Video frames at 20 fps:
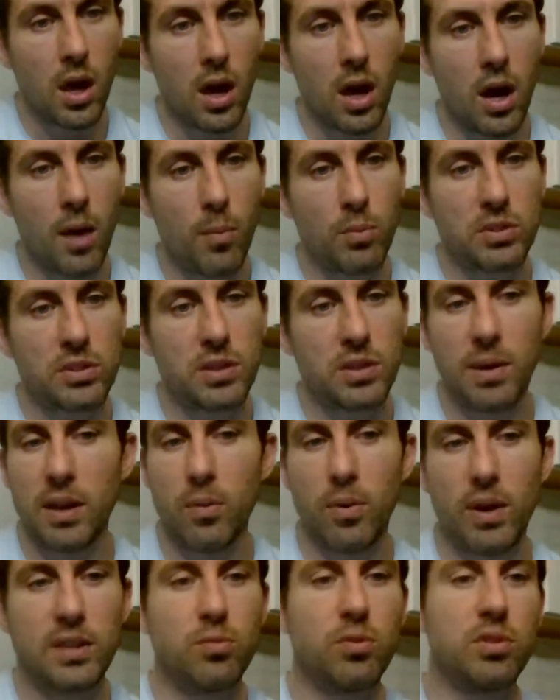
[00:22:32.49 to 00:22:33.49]

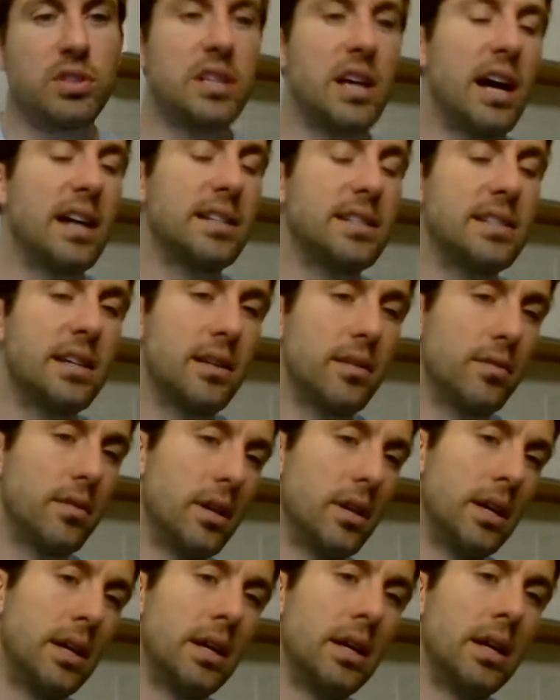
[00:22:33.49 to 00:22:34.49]
Anyways,
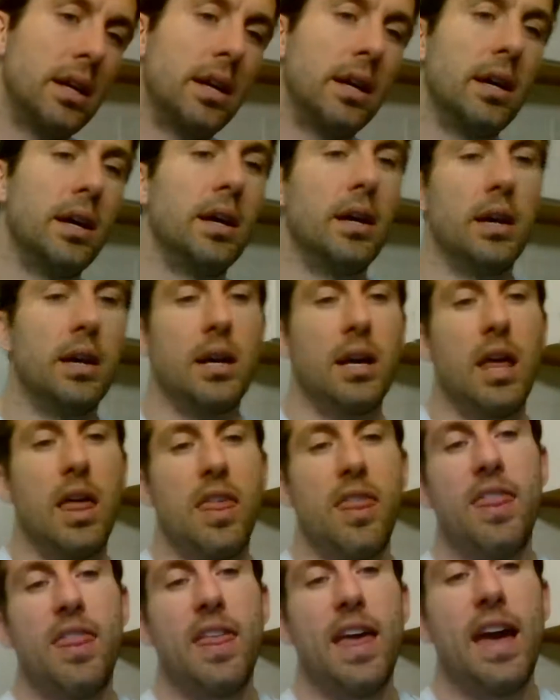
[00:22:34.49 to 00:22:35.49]
Wisconsin,
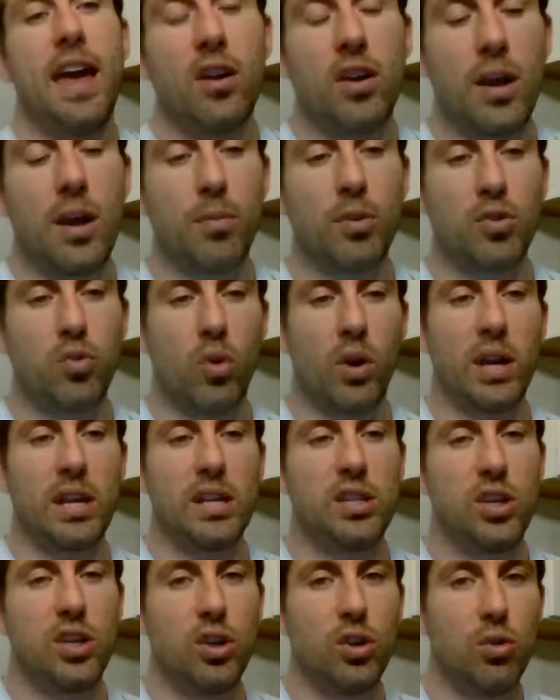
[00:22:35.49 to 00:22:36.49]
they're number
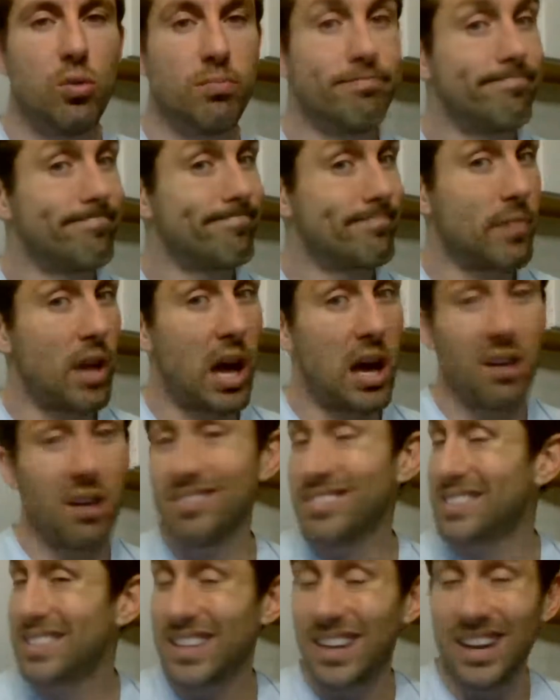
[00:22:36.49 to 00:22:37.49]
22.
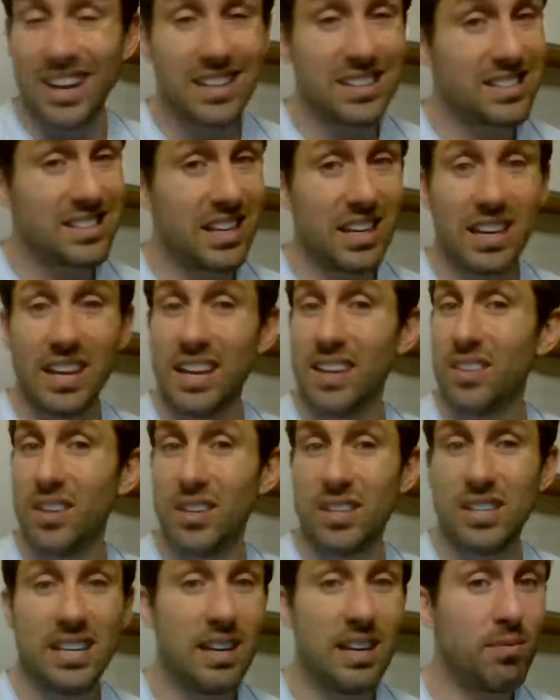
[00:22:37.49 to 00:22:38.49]
Wisconsin in
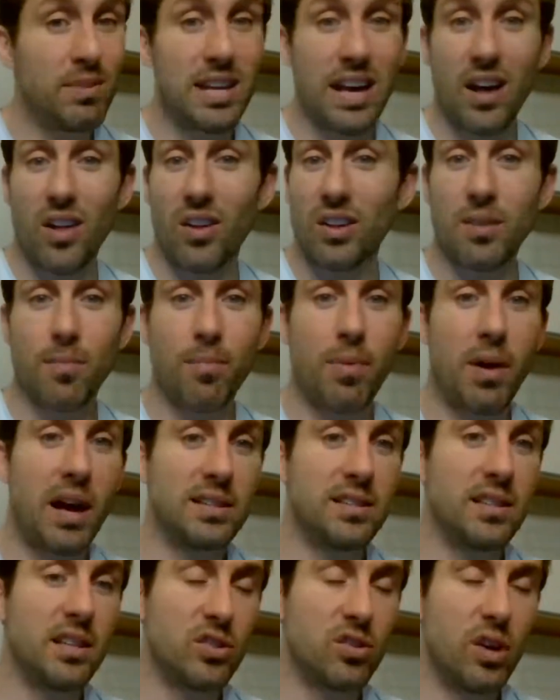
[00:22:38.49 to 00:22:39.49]
the team talent
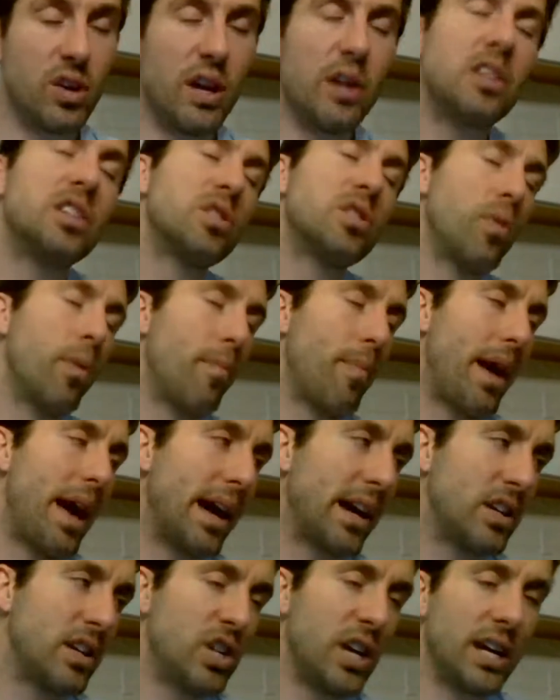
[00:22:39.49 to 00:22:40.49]
composite. So I just went
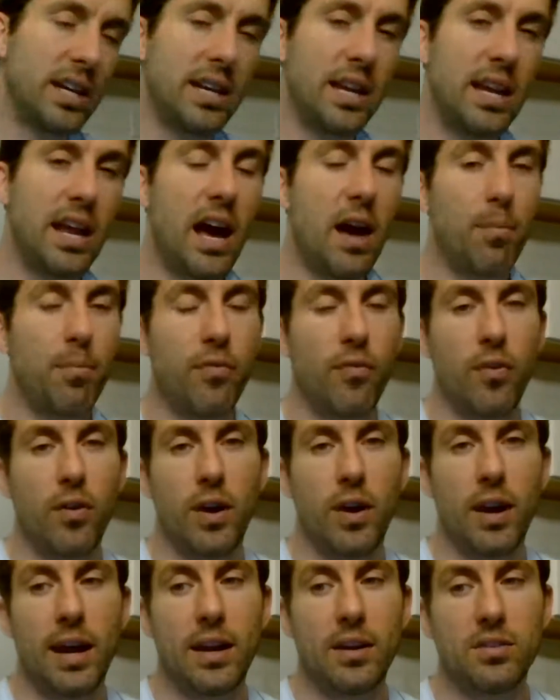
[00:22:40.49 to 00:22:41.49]
back, checked it out
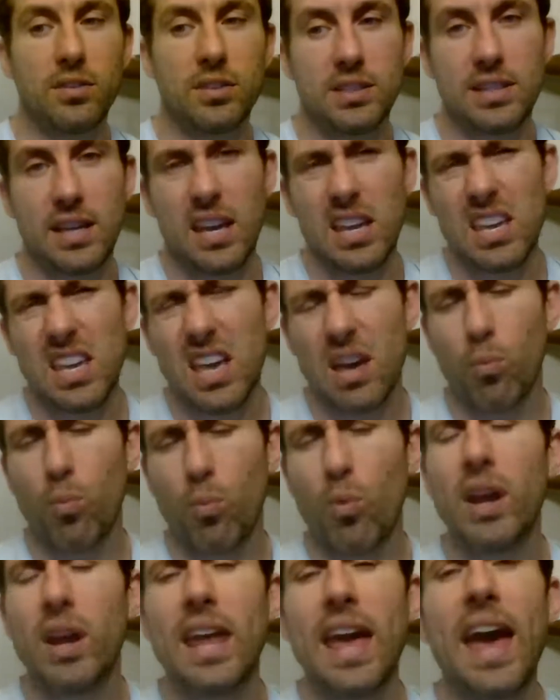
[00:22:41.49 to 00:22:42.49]
beforehand. I was
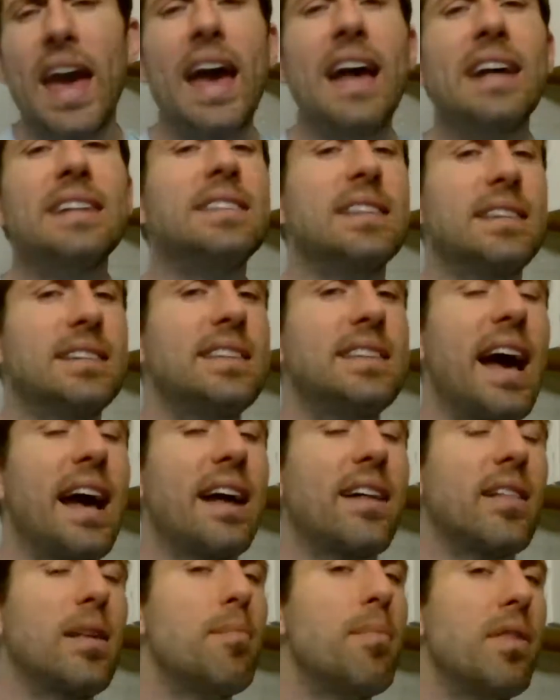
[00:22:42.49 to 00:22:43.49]
saying, what has
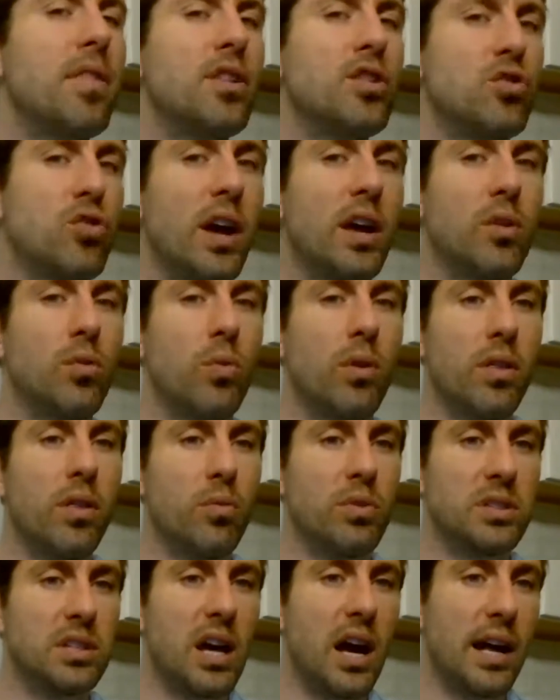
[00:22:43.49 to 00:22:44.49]
exactly been the trend
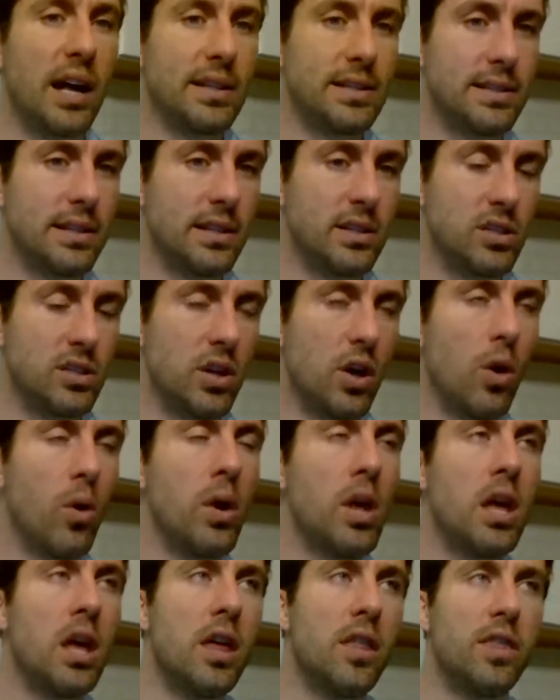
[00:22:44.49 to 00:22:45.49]
with Wisconsin?
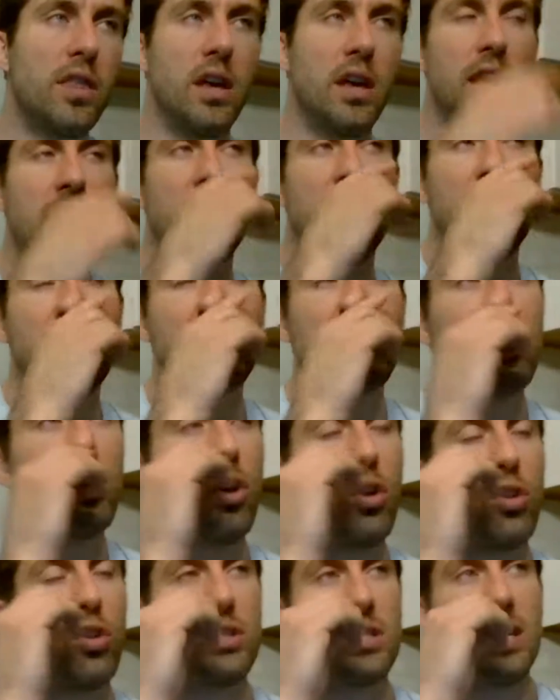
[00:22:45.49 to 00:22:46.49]
So the
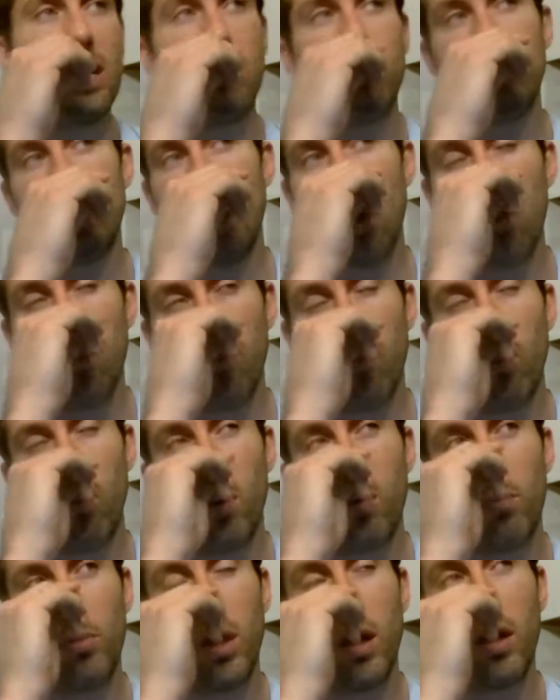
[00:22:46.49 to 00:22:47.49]
initial team talent
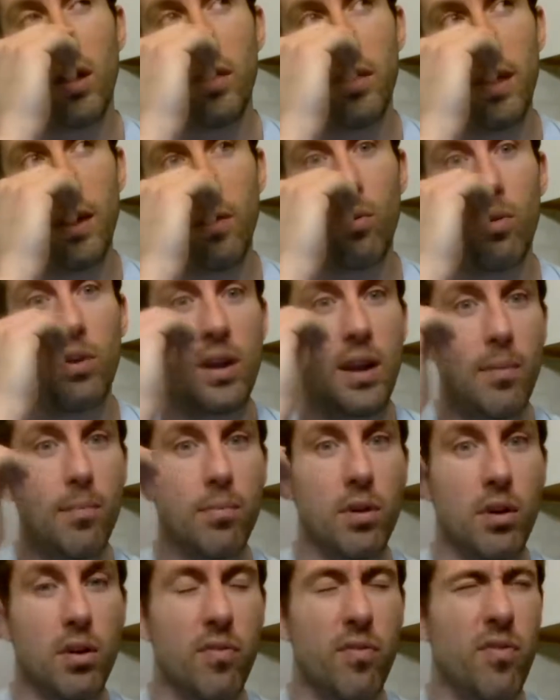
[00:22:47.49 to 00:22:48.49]
formula, they were
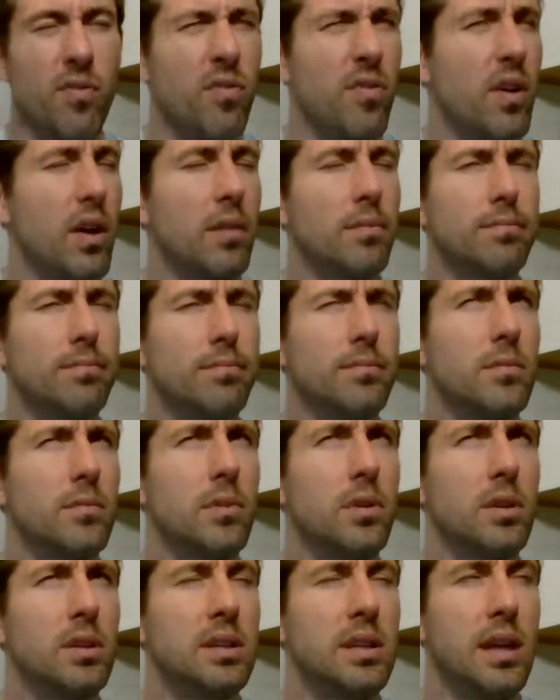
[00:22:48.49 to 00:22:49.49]
number.
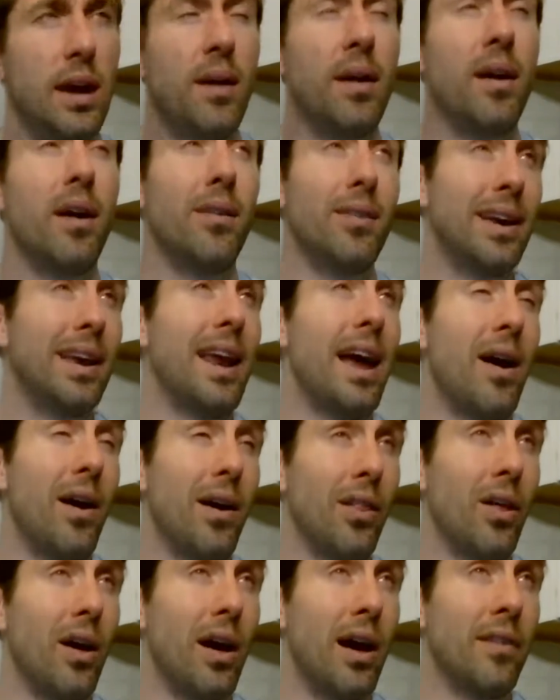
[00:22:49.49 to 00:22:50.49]

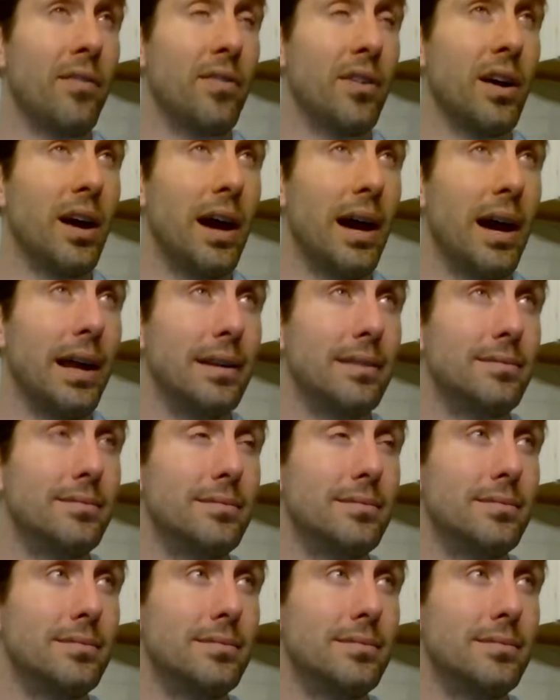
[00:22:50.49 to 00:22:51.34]
Now I forgot. I'm